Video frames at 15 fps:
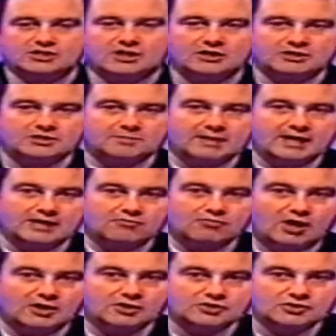started to play
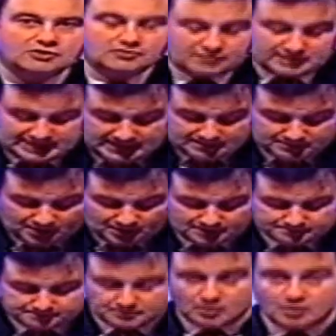round two of the game. Now,
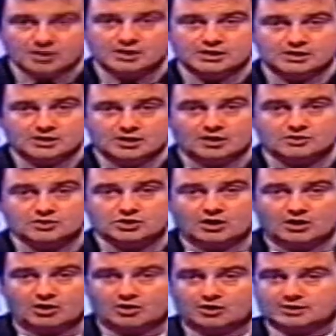Maureen Young's
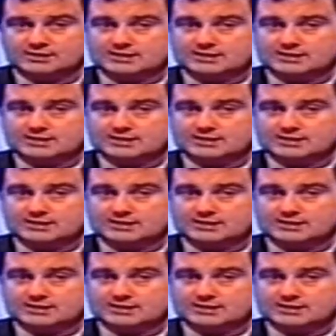clock